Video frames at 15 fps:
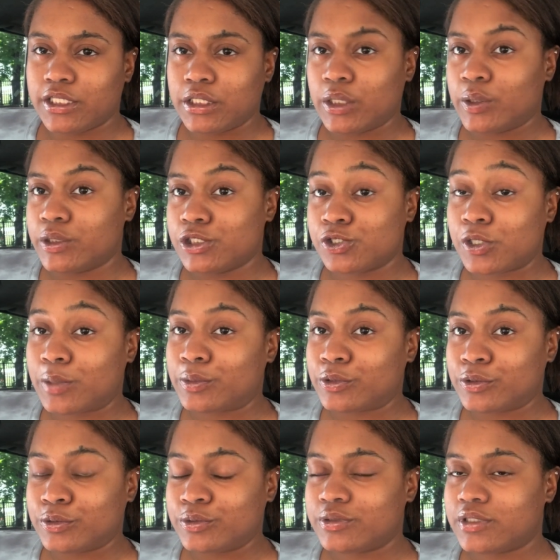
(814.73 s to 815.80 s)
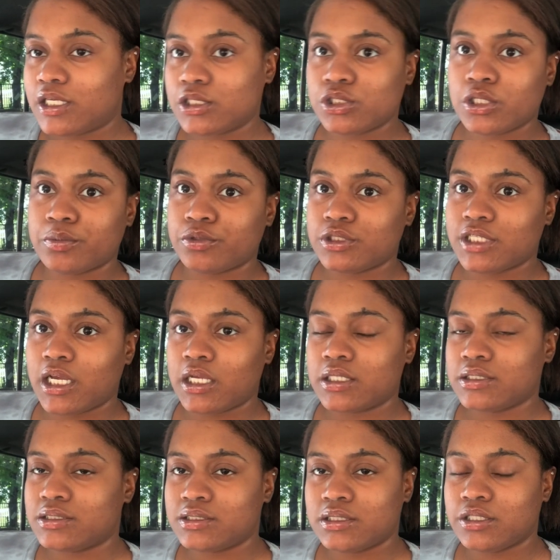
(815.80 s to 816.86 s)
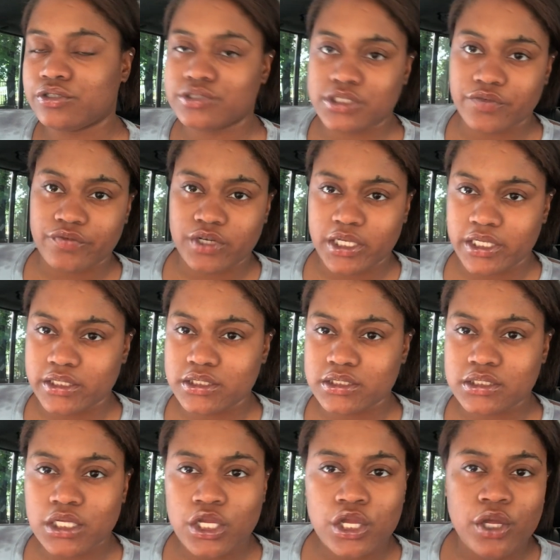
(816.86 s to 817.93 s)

you know, not trouble child, because there's different ages,